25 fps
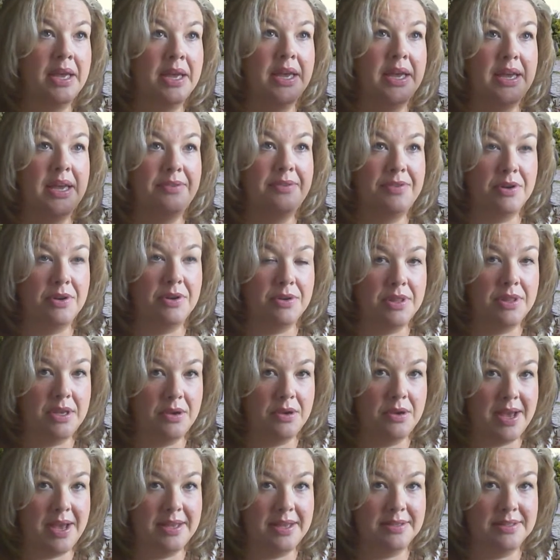if you're in the
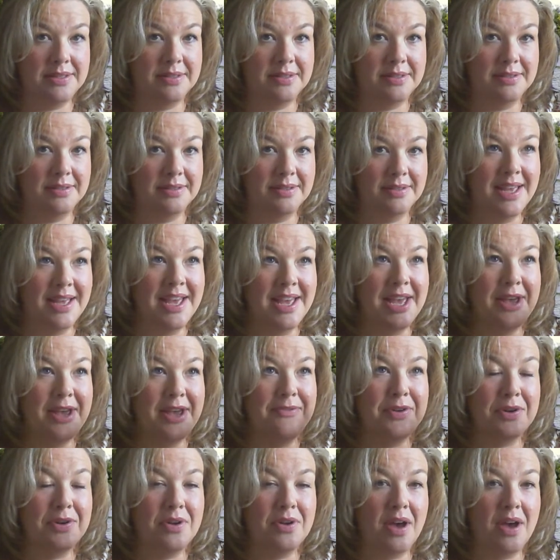US.
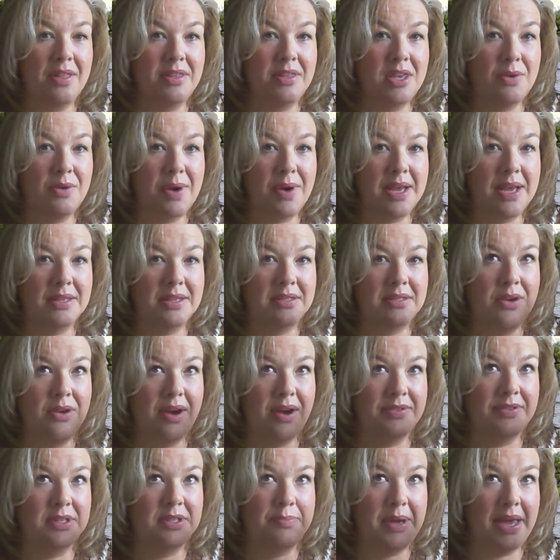If you're not in the US, you
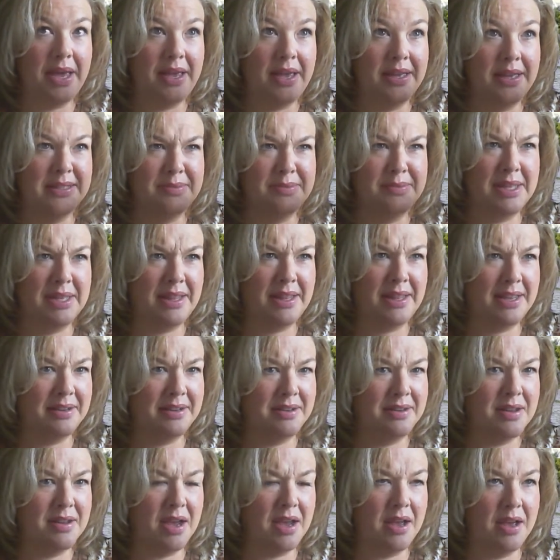have to pay, it's something like
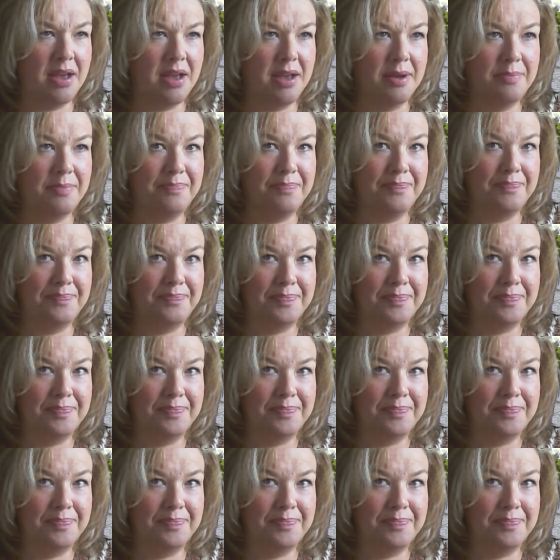$5,